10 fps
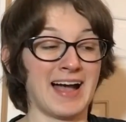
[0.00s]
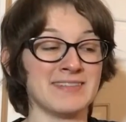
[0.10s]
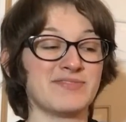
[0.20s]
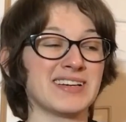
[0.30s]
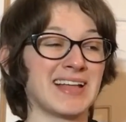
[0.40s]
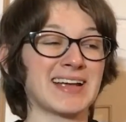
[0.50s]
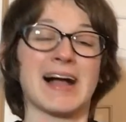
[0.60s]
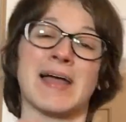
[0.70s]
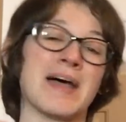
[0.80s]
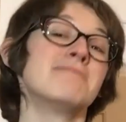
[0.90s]
I feel like
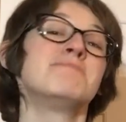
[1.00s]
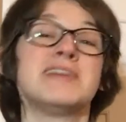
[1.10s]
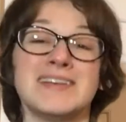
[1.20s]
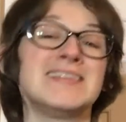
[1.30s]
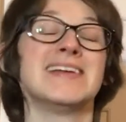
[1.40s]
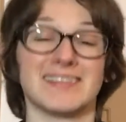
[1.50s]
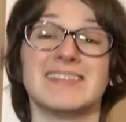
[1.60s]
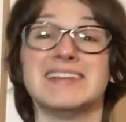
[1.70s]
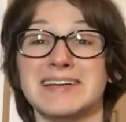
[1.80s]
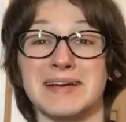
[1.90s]
I have
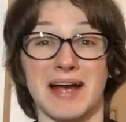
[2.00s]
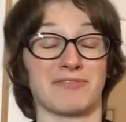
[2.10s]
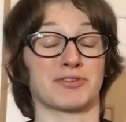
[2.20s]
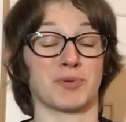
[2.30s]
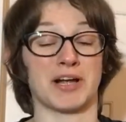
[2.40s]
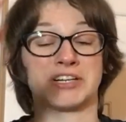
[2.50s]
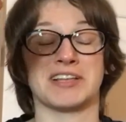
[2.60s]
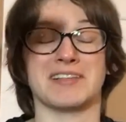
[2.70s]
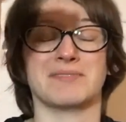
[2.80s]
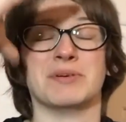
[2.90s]
PTSD after
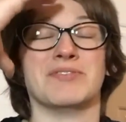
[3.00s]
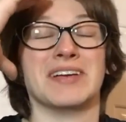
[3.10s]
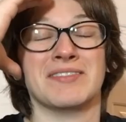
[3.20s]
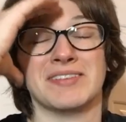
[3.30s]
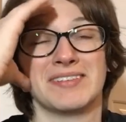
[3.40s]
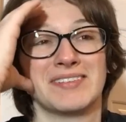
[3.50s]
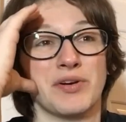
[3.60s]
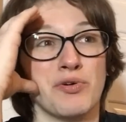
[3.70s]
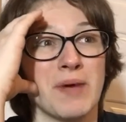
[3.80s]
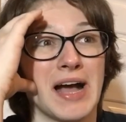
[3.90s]
watching this movie. It was
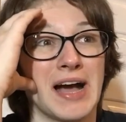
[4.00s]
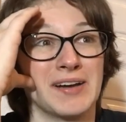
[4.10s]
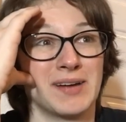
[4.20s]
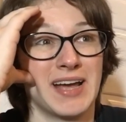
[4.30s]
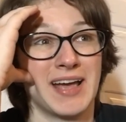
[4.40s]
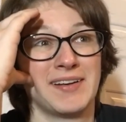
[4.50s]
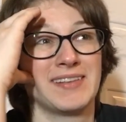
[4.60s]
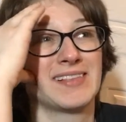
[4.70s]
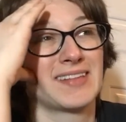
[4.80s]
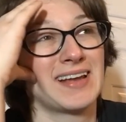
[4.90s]
so bad. And
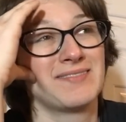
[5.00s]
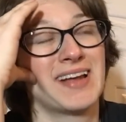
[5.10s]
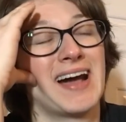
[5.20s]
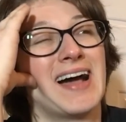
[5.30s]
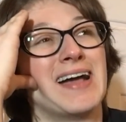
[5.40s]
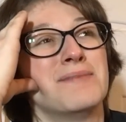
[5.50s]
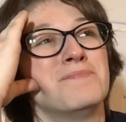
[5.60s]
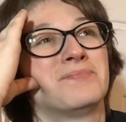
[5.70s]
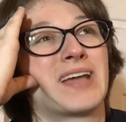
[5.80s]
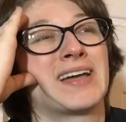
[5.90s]
at the same
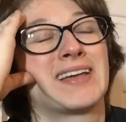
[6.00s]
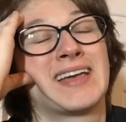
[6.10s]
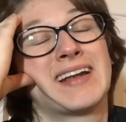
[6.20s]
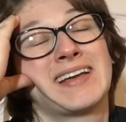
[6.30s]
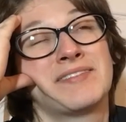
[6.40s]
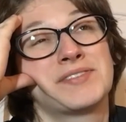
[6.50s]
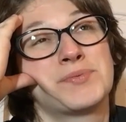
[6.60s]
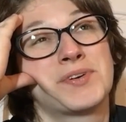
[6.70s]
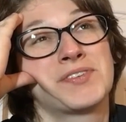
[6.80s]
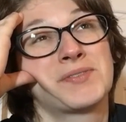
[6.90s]
time, can I give it
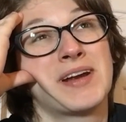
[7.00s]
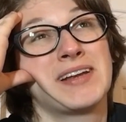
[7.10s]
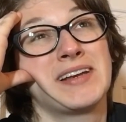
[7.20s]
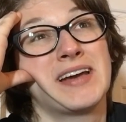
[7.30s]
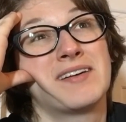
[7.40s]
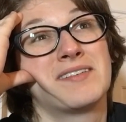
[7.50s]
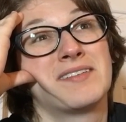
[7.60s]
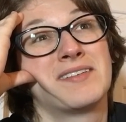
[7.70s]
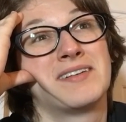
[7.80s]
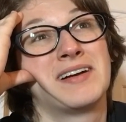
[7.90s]
the worst rating? No.
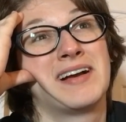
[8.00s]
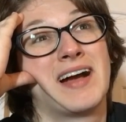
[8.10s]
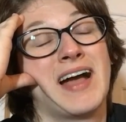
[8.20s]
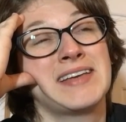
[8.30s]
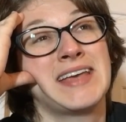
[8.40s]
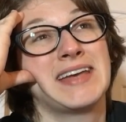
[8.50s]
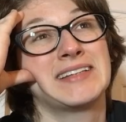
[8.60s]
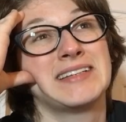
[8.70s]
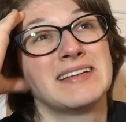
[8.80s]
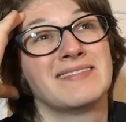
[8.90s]
I
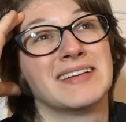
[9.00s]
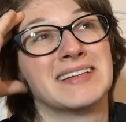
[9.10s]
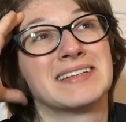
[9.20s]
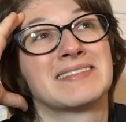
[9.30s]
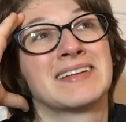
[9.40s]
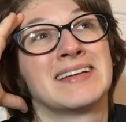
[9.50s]
can't even.